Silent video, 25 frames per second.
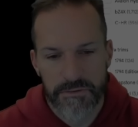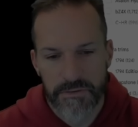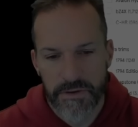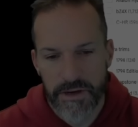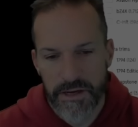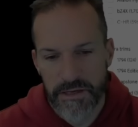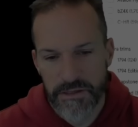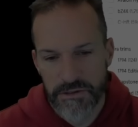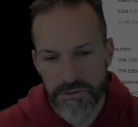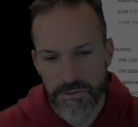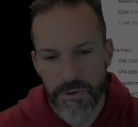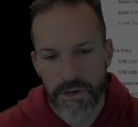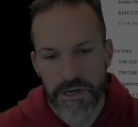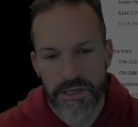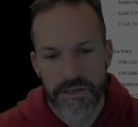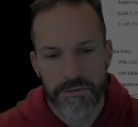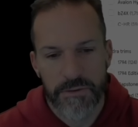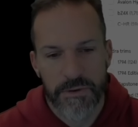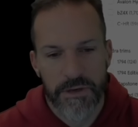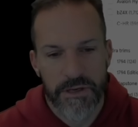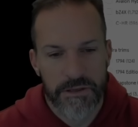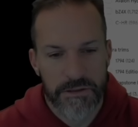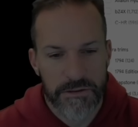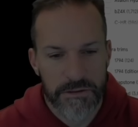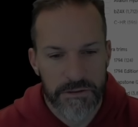You've got a
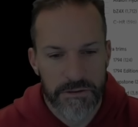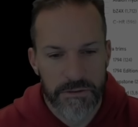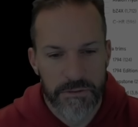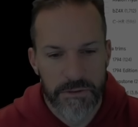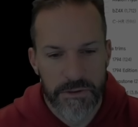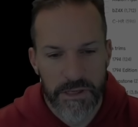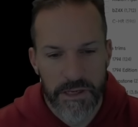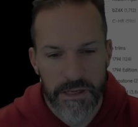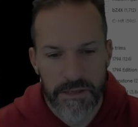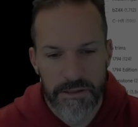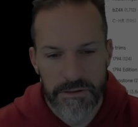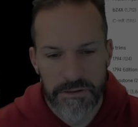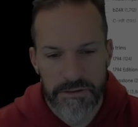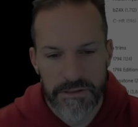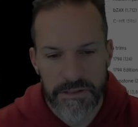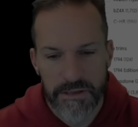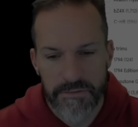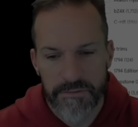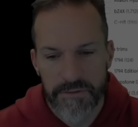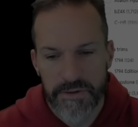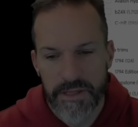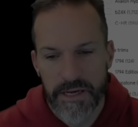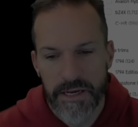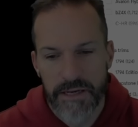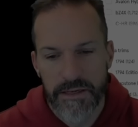2022 with
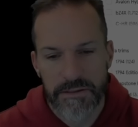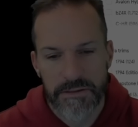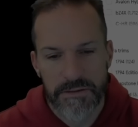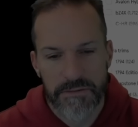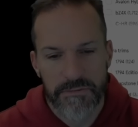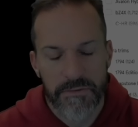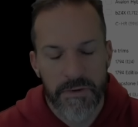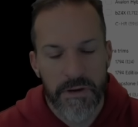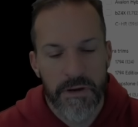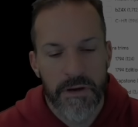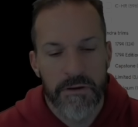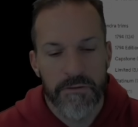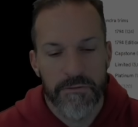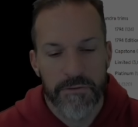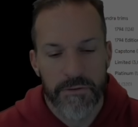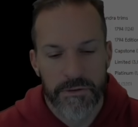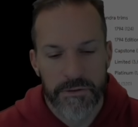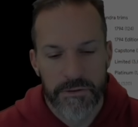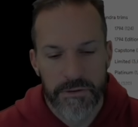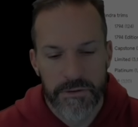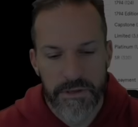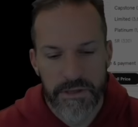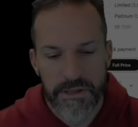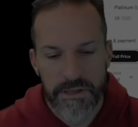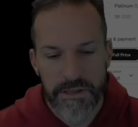107,000 for
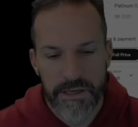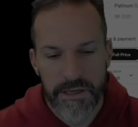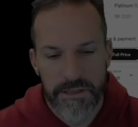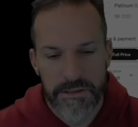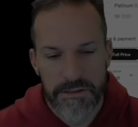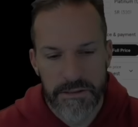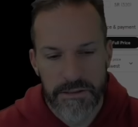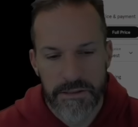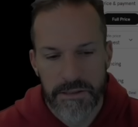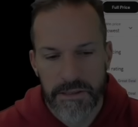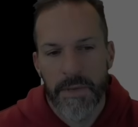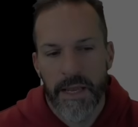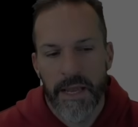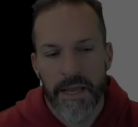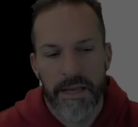30,000.